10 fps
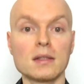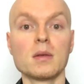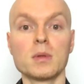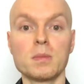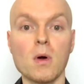
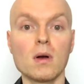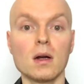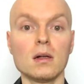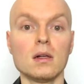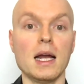customs
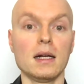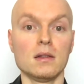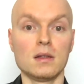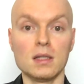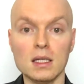broker
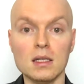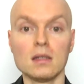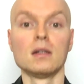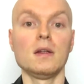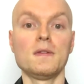and
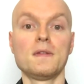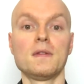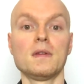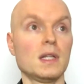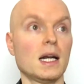see if
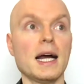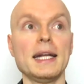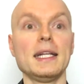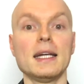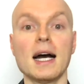there are
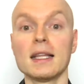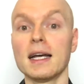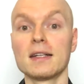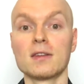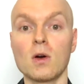any other
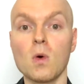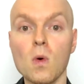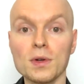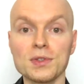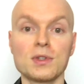extra
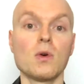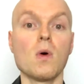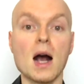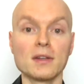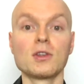costs,
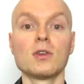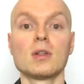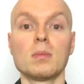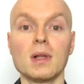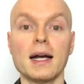or ask your
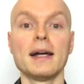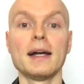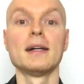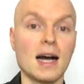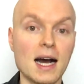supplier,
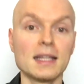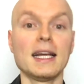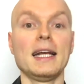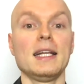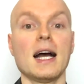are there
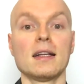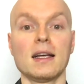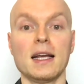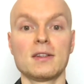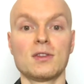any other
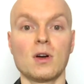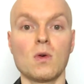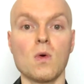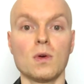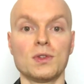extra
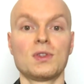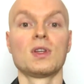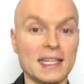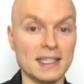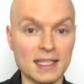costs?
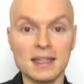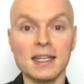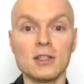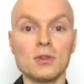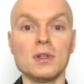Did
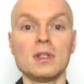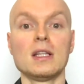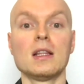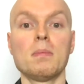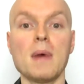they do it
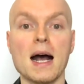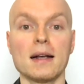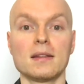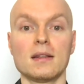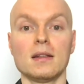in the
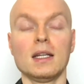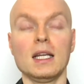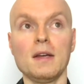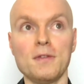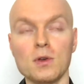past?
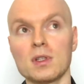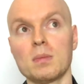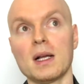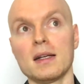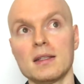if your
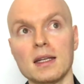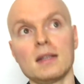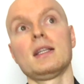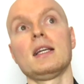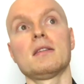supplier
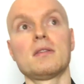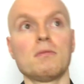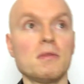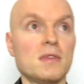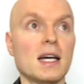says, yes,
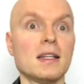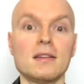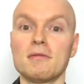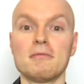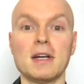we've done
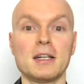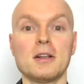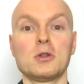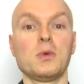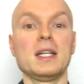it, I don't
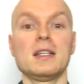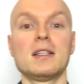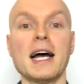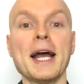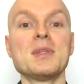know, 20
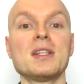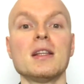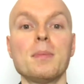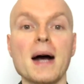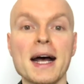times in
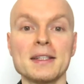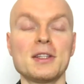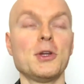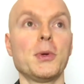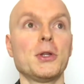the past,
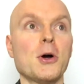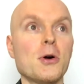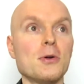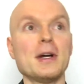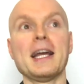there were
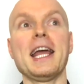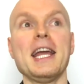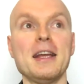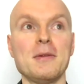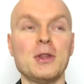
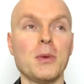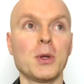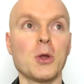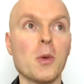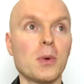
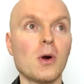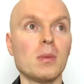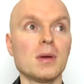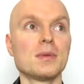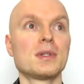no
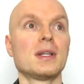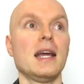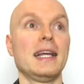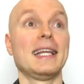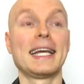problems,
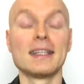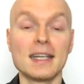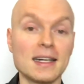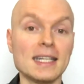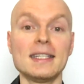and they can
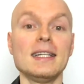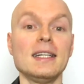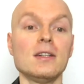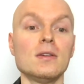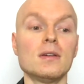guarantee
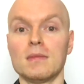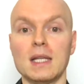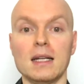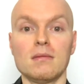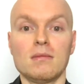you,
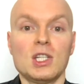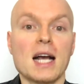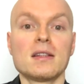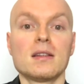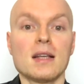then
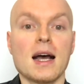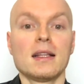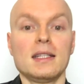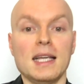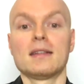chances
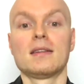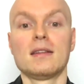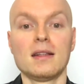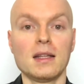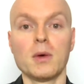are, yes,
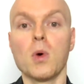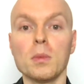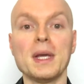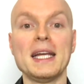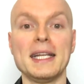there
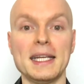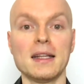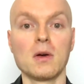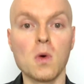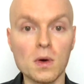won't be any
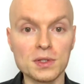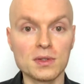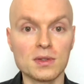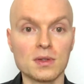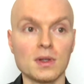hidden
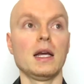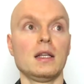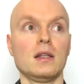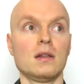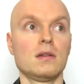costs.
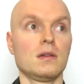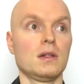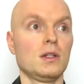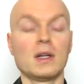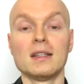And
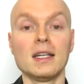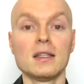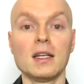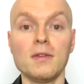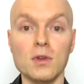you can read
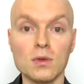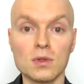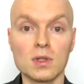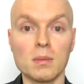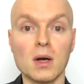the
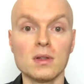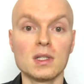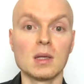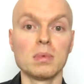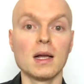reviews about the
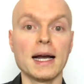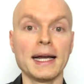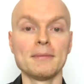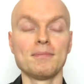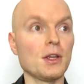
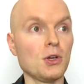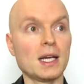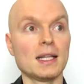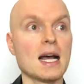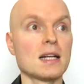supplier. You
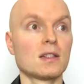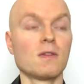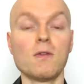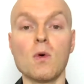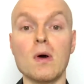can ask
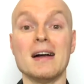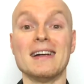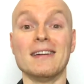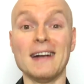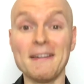for
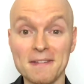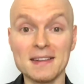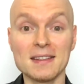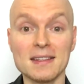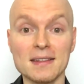
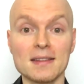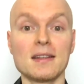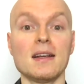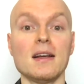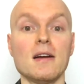
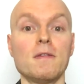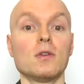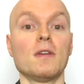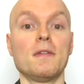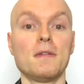references, for
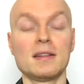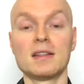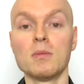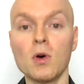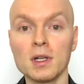the
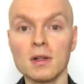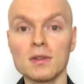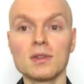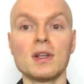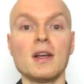
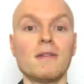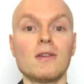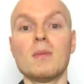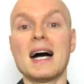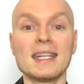testimonials
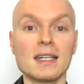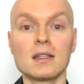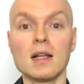from other